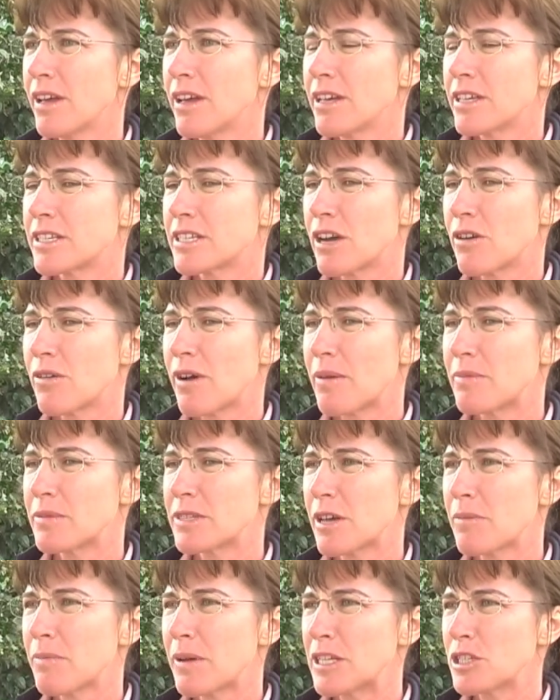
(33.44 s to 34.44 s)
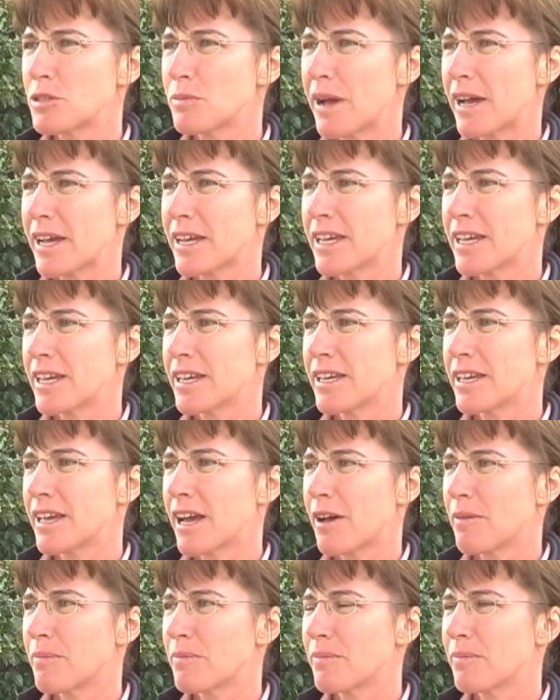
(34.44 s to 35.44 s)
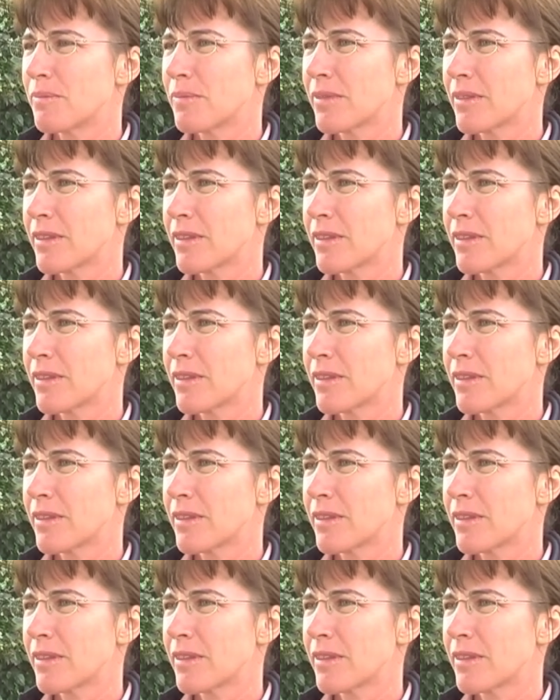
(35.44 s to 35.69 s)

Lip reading: So benchmarking